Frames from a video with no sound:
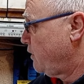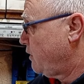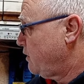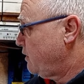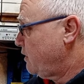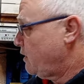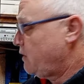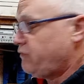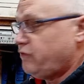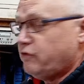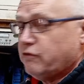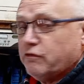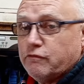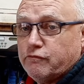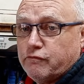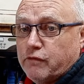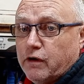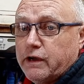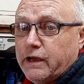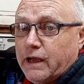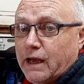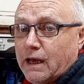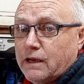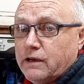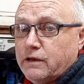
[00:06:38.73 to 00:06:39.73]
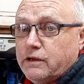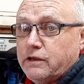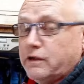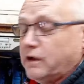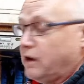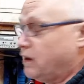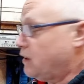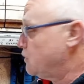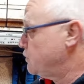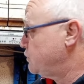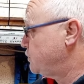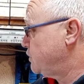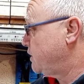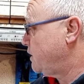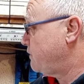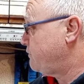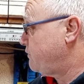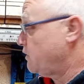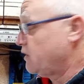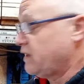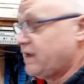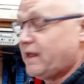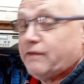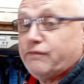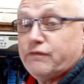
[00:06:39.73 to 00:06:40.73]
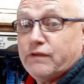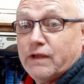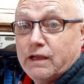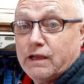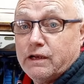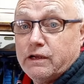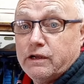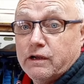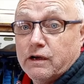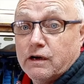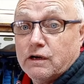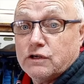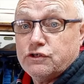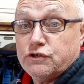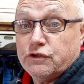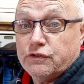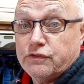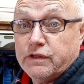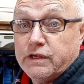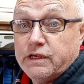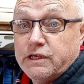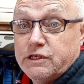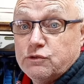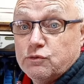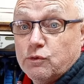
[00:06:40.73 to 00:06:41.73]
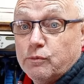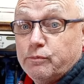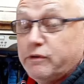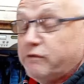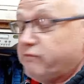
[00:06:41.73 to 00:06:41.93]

if you're a right-handed archer, if you're a left-handed archer, these will be